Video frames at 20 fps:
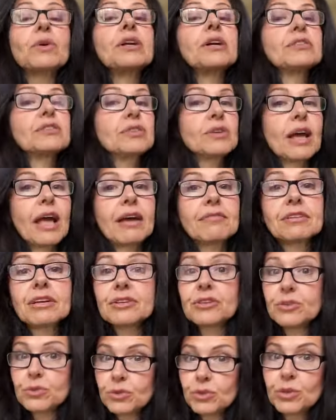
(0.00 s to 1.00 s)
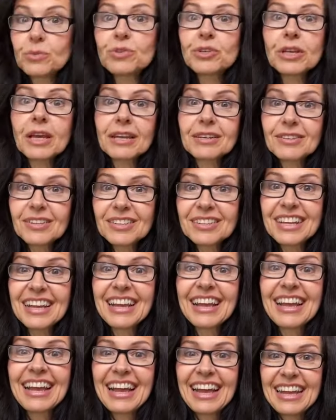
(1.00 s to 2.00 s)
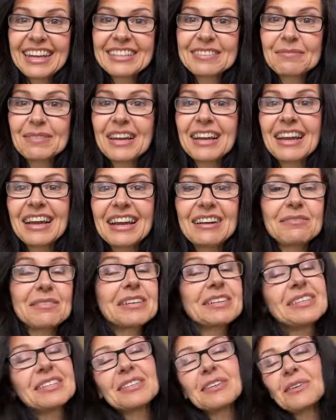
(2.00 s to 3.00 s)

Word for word: We also have a YouTube channel at one hour.